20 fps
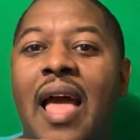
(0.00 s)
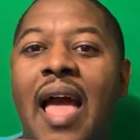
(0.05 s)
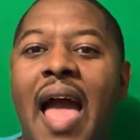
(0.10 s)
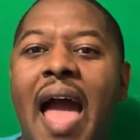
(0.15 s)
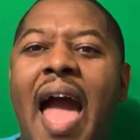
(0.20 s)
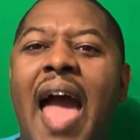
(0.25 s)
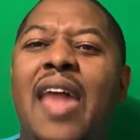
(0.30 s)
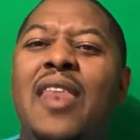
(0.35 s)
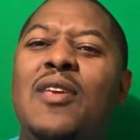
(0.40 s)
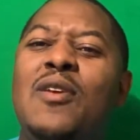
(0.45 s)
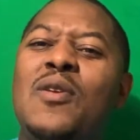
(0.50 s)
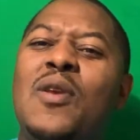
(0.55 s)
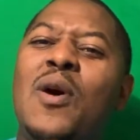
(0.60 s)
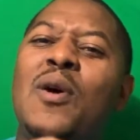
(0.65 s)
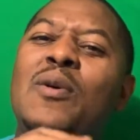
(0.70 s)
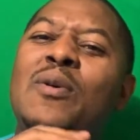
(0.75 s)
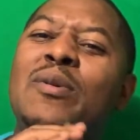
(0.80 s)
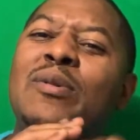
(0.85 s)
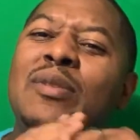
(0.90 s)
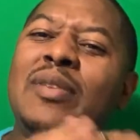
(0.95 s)
how do you
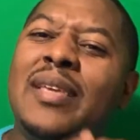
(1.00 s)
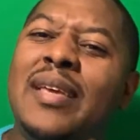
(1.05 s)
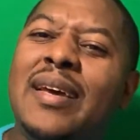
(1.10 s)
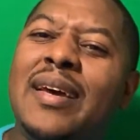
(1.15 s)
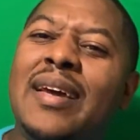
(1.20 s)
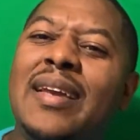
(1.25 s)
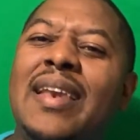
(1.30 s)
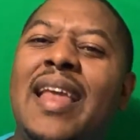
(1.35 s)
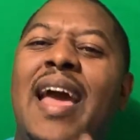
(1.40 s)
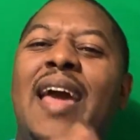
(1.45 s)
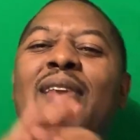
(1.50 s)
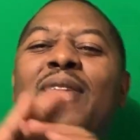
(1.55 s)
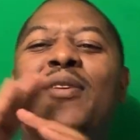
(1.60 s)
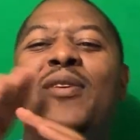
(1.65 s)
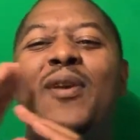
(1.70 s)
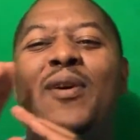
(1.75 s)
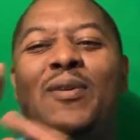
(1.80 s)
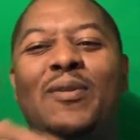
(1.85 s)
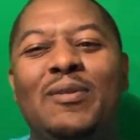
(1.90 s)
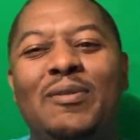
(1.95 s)
know who's good and how do you
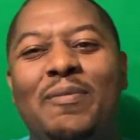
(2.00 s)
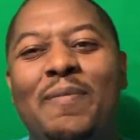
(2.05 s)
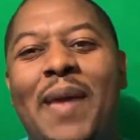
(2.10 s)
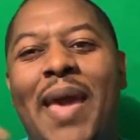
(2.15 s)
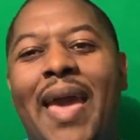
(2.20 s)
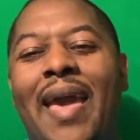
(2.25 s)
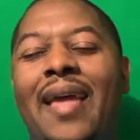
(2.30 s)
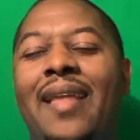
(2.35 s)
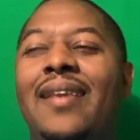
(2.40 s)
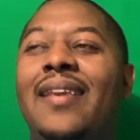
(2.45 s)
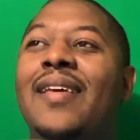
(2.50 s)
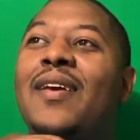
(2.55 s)
know who's bad?